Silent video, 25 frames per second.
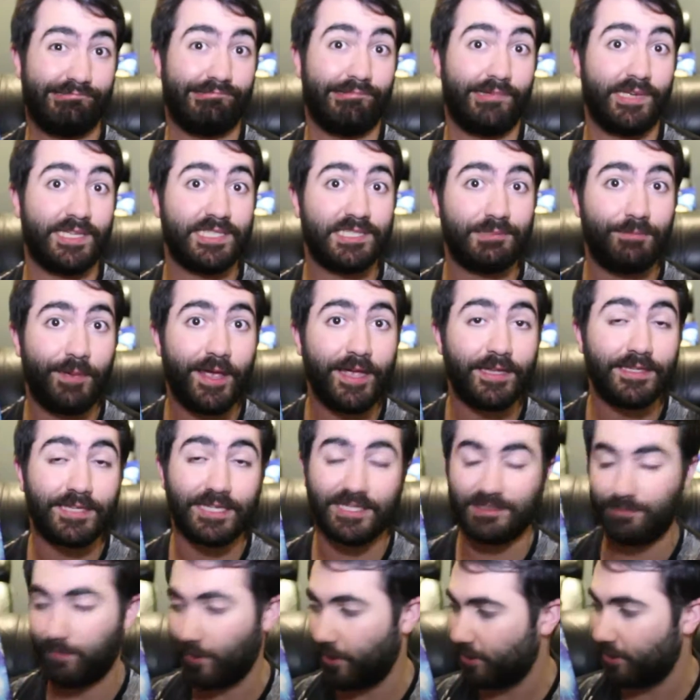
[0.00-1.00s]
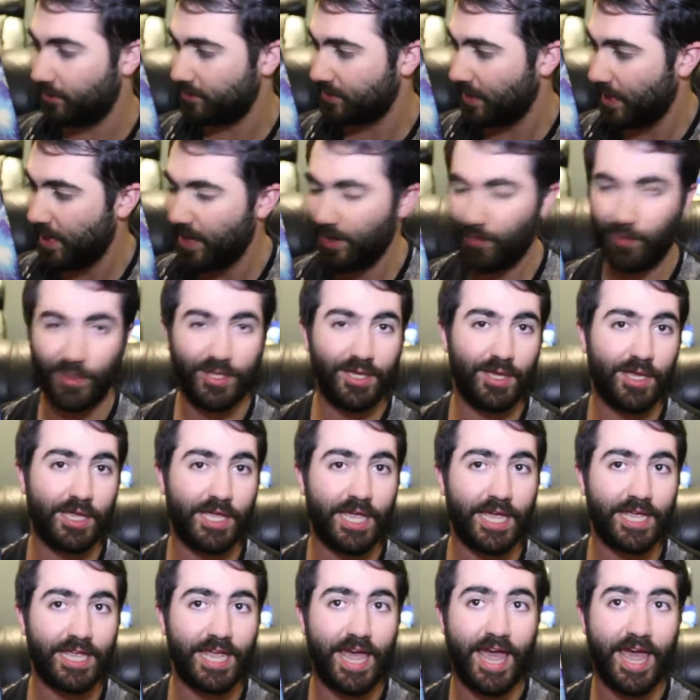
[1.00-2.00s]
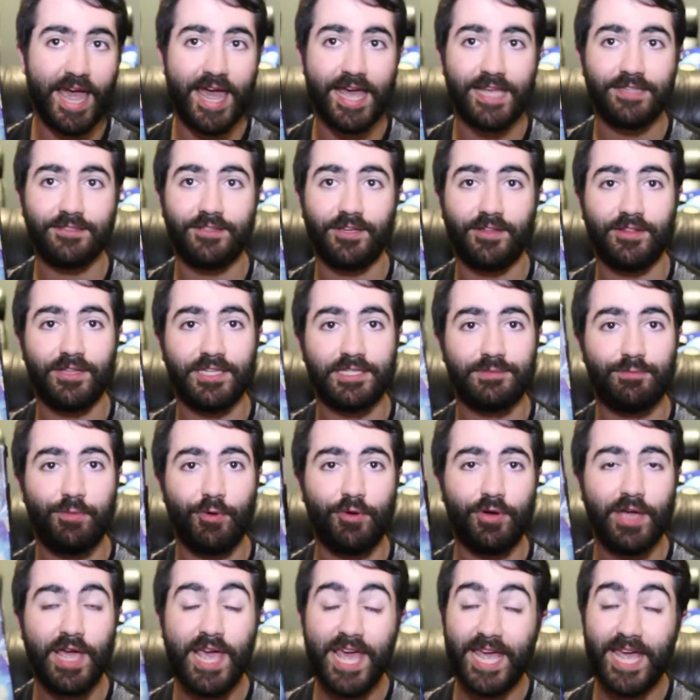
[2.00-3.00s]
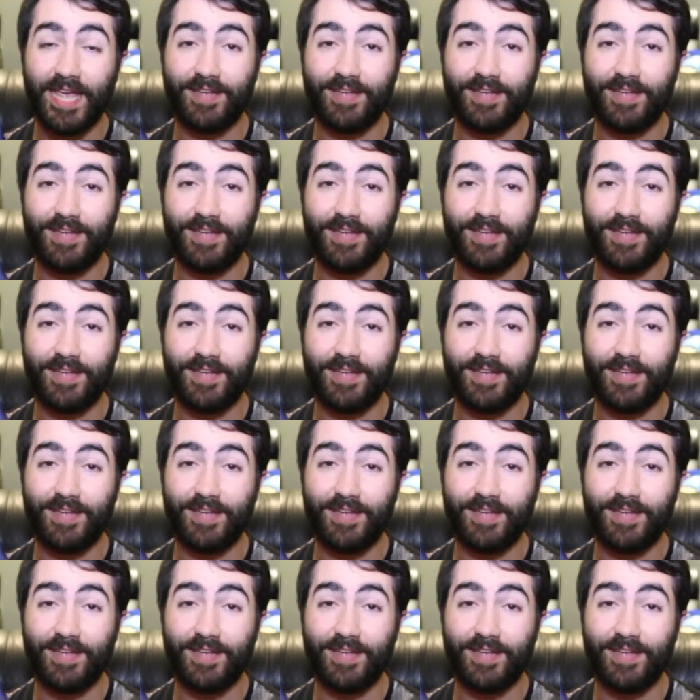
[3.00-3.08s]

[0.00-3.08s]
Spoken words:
expect, I suppose, when you get your hands on this book.